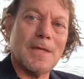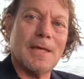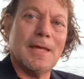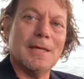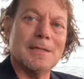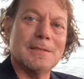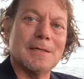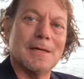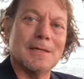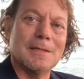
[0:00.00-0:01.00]
And
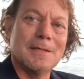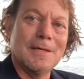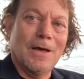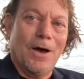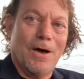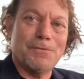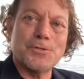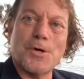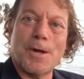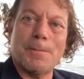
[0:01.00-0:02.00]
I often
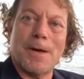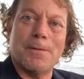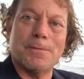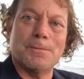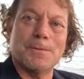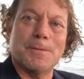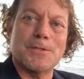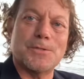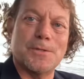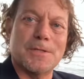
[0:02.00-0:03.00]
talk about with my
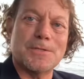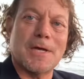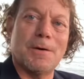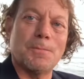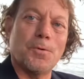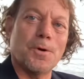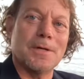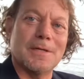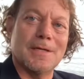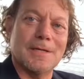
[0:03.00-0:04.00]
students how important
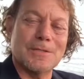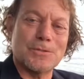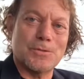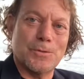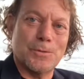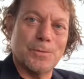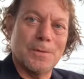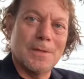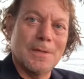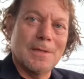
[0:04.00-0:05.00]
it is to
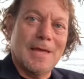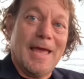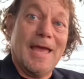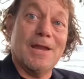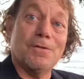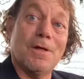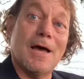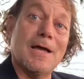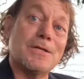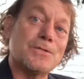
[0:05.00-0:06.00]

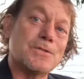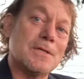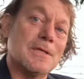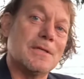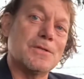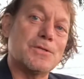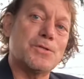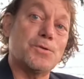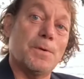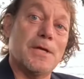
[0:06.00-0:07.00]
analyze the
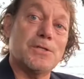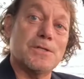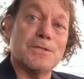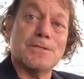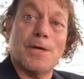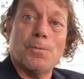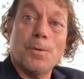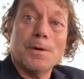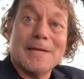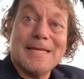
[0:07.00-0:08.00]
situations that
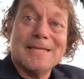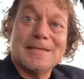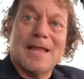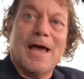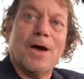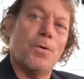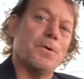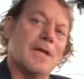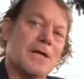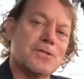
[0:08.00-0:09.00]
we're in now,
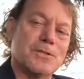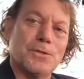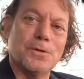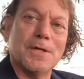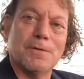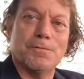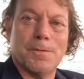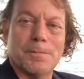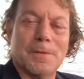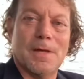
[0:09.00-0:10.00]
but actually looking
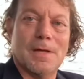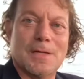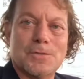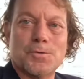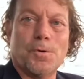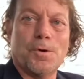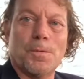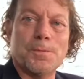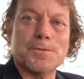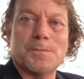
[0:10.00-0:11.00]
from a historical
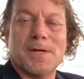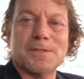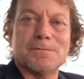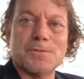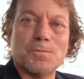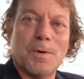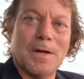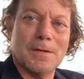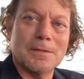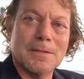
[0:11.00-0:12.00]
perspective as
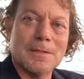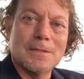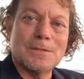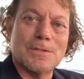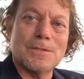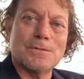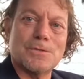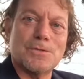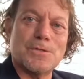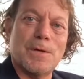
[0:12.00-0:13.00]
well, to
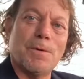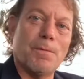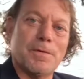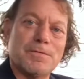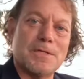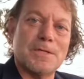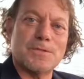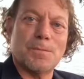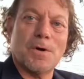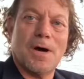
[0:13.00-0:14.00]
see where we've seen
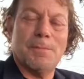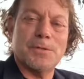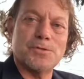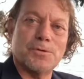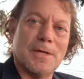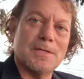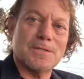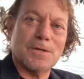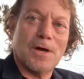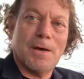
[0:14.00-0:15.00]
some common trends
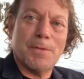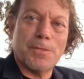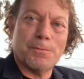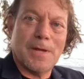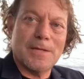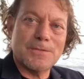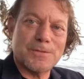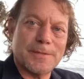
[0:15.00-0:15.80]
and common threads.